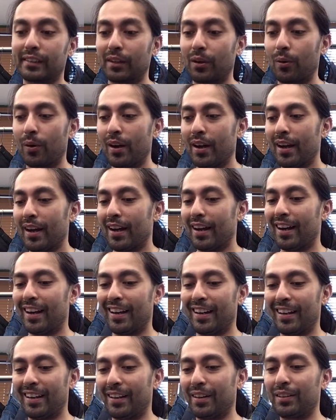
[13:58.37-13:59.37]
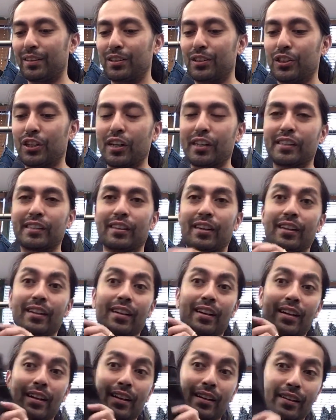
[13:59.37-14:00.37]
So uh, chestnut